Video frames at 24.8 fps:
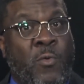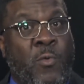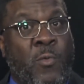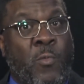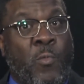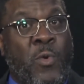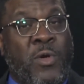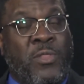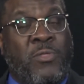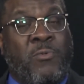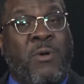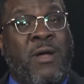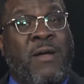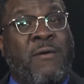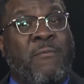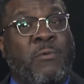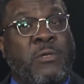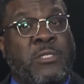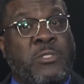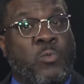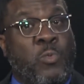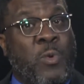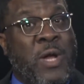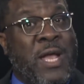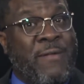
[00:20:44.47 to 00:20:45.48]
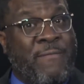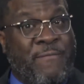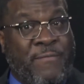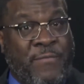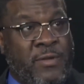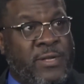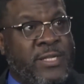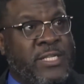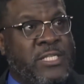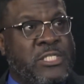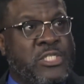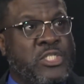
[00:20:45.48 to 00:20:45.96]
whether I was
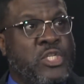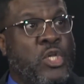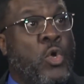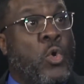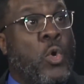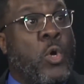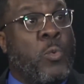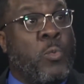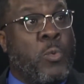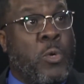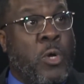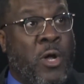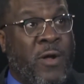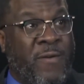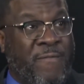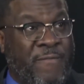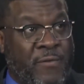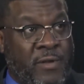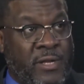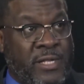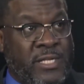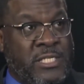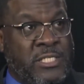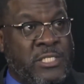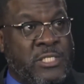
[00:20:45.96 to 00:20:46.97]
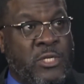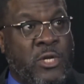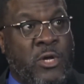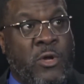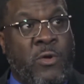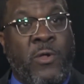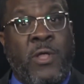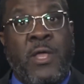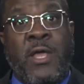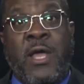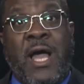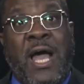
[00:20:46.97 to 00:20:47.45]
rightfully so or wrongfully
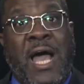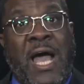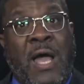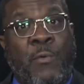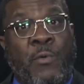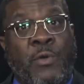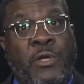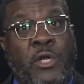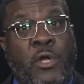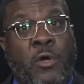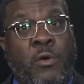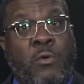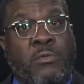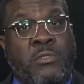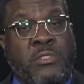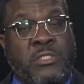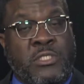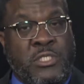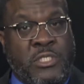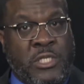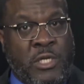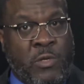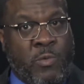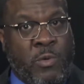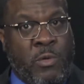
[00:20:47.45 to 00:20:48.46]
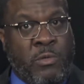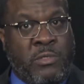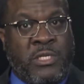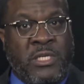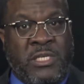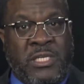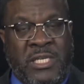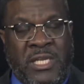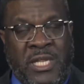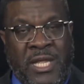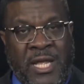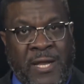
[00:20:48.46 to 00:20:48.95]
so, I would go 0 to
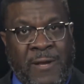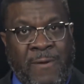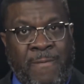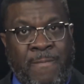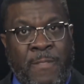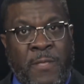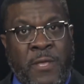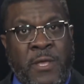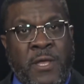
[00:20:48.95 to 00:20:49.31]
10.